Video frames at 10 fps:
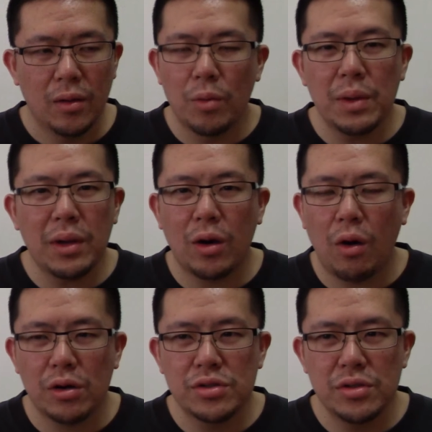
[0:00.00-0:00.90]
or maybe an
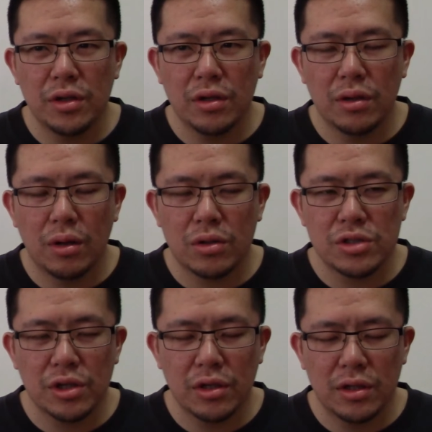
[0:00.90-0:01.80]
auction,
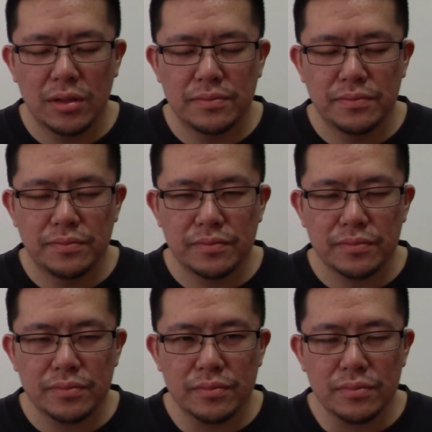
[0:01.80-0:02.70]
auction, um,
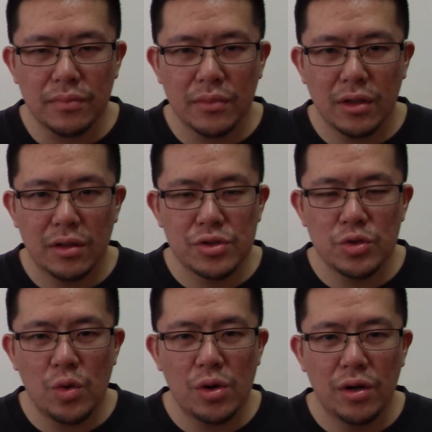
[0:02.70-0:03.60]
a
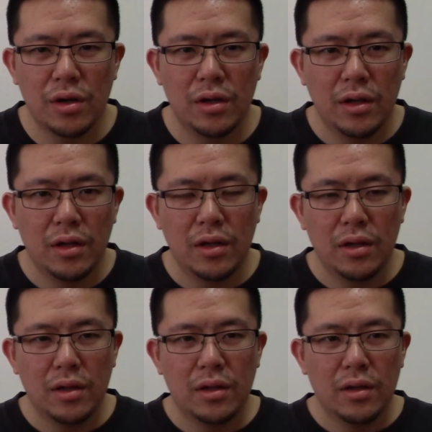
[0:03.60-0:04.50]
store,
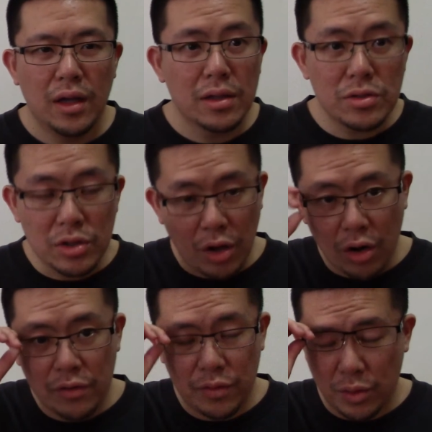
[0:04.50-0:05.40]
and there's a
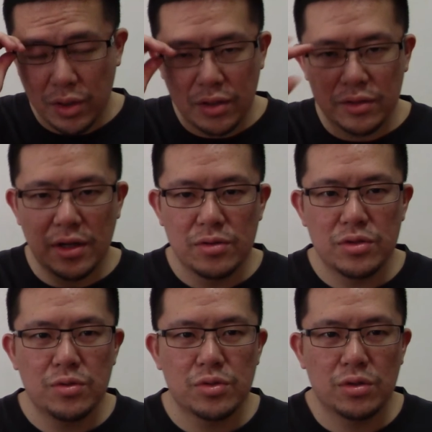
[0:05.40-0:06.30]
carnival there
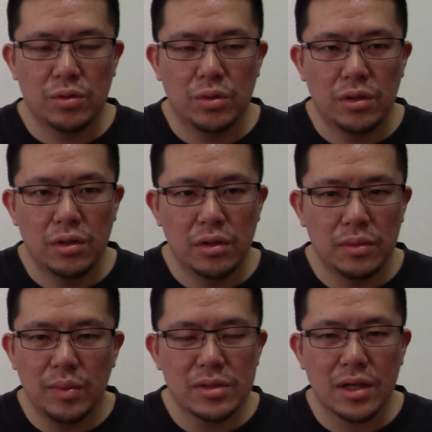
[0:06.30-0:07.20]
too. So
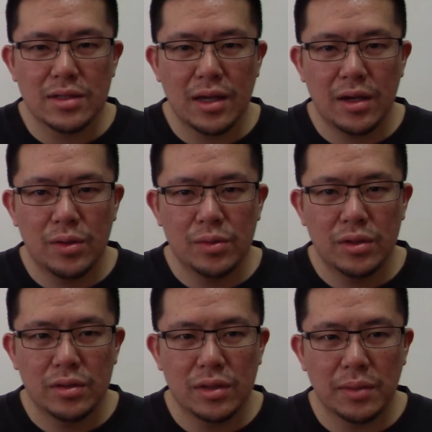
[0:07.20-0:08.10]
maybe it's like a
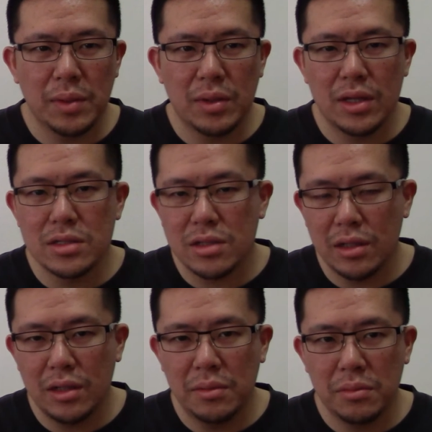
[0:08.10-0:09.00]
town, like maybe kids
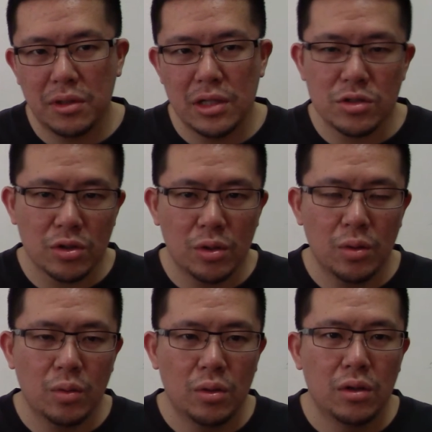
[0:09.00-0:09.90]
come, kids
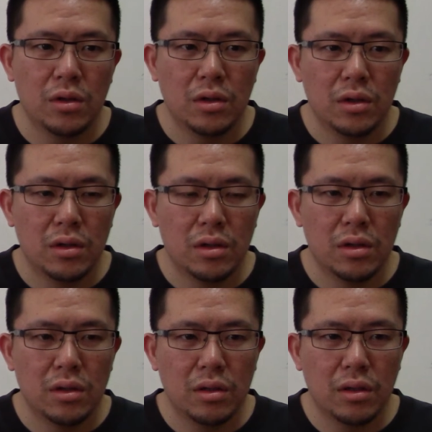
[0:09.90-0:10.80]
go.
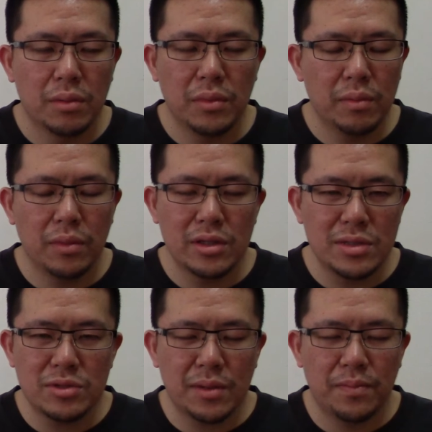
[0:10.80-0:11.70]
Um, it
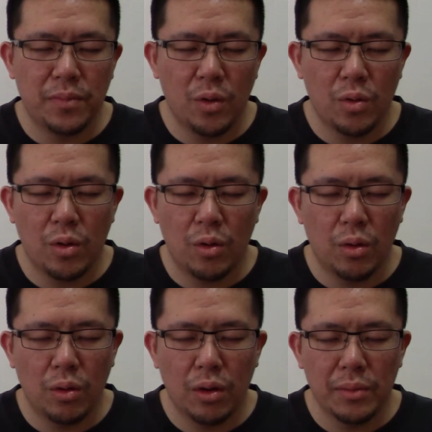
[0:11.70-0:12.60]
seems like Bo
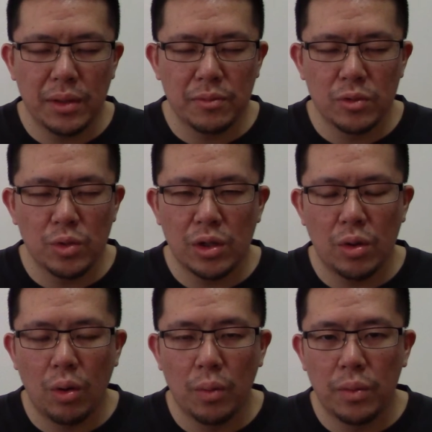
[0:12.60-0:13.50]
call, I mean, Woody
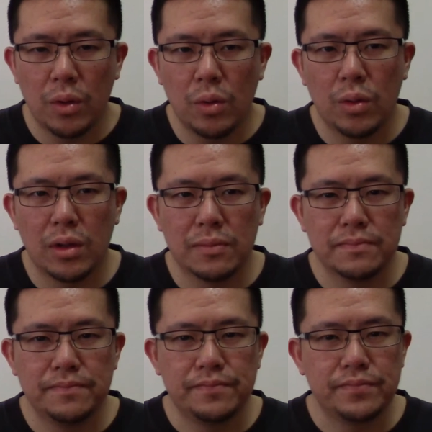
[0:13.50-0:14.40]
called Bo
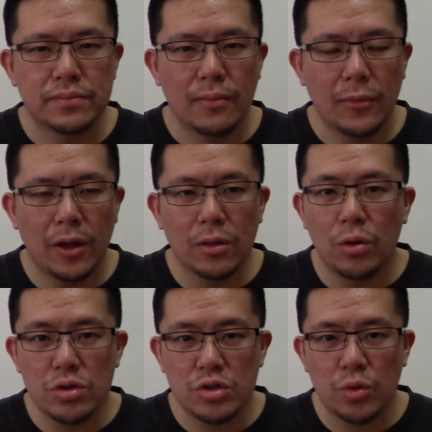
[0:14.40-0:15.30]
um, a
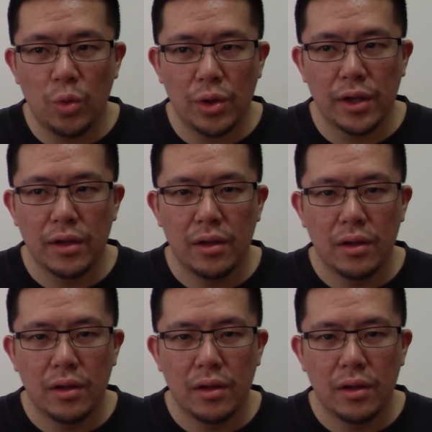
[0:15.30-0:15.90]
lost toy.